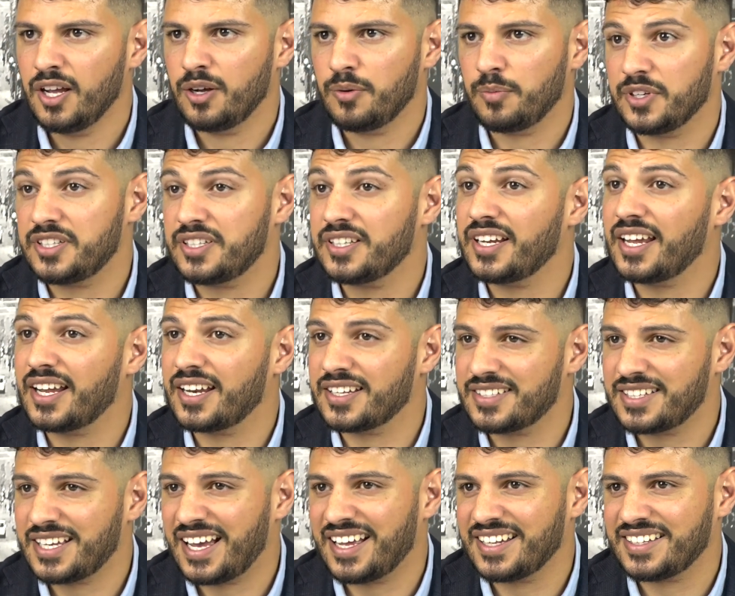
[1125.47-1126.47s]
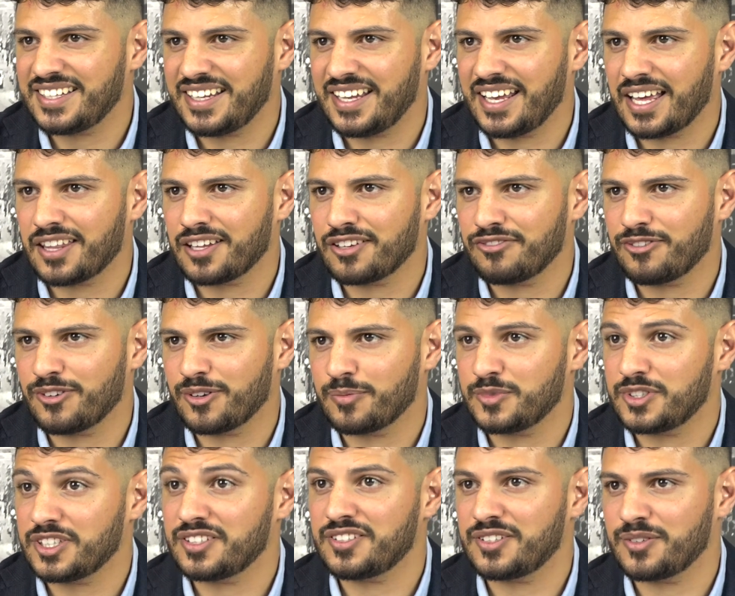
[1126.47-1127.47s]
which again is hard to gather from
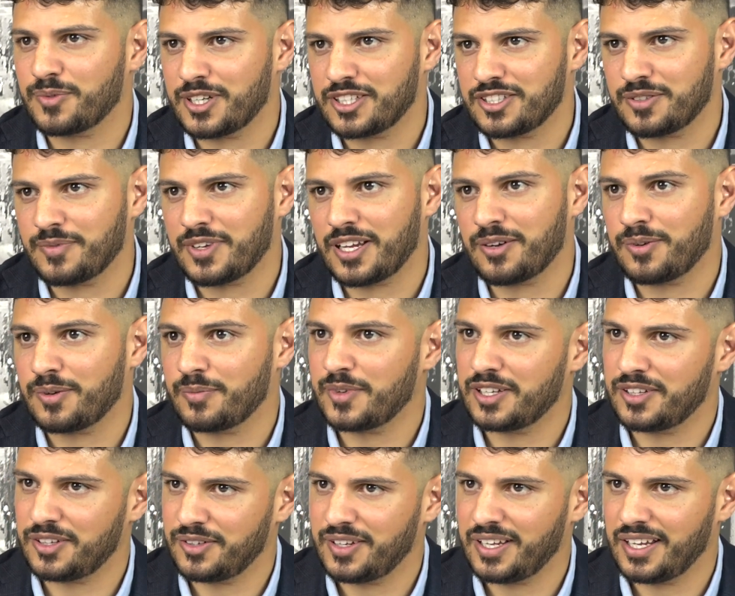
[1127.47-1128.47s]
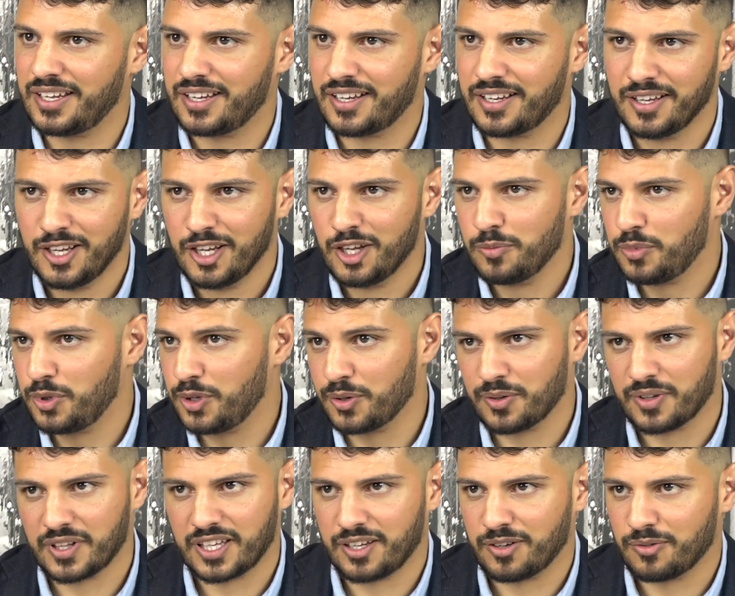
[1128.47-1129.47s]
just a resume when we're looking at
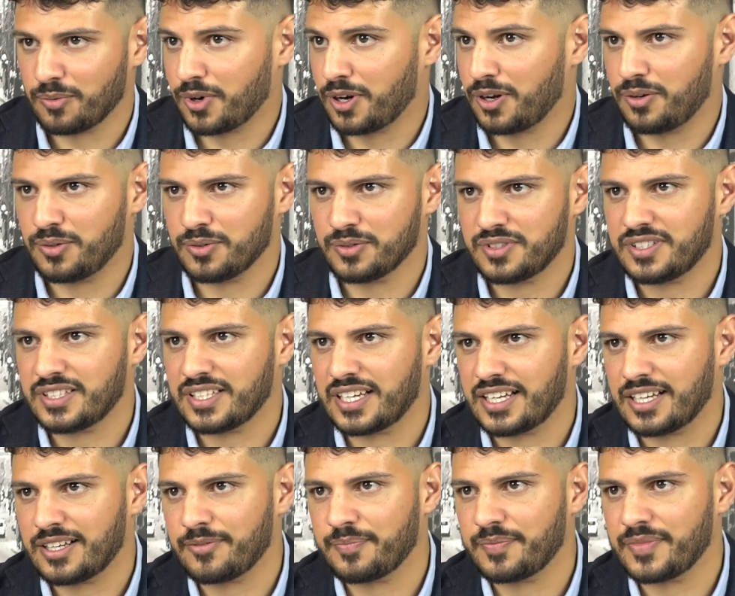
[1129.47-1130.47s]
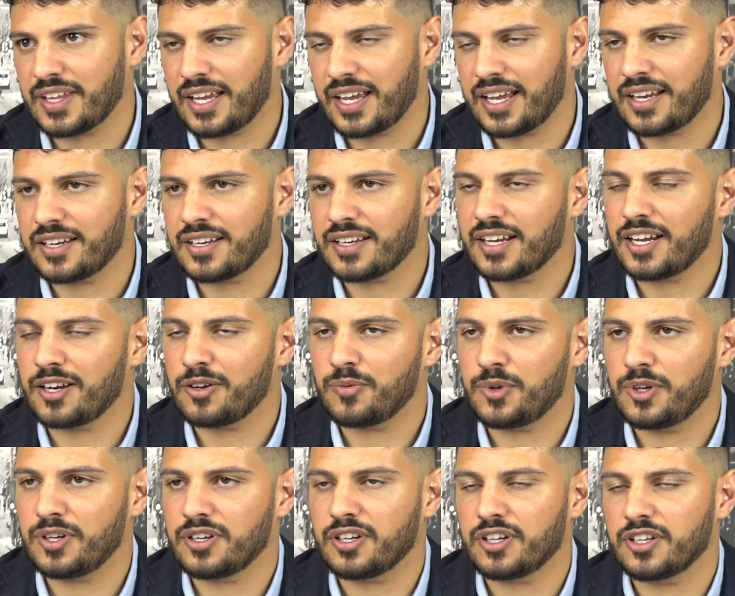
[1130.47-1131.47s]
purely roles and
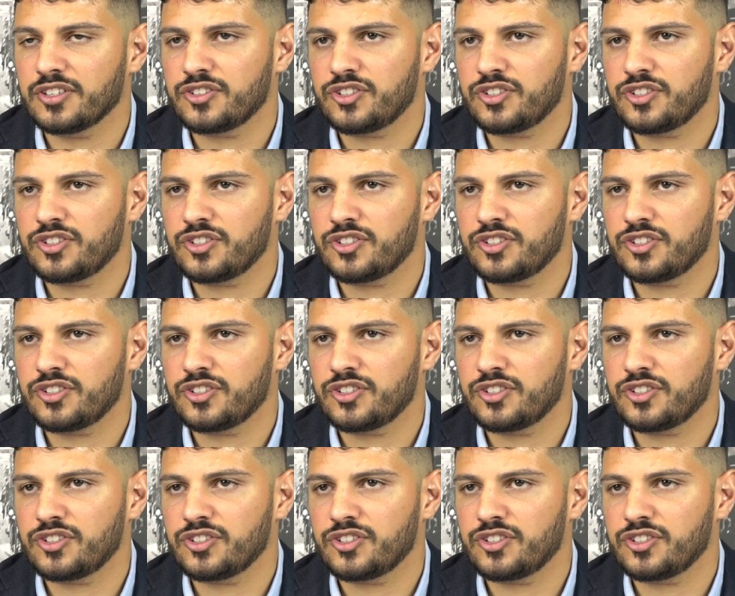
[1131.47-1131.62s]
whatnot.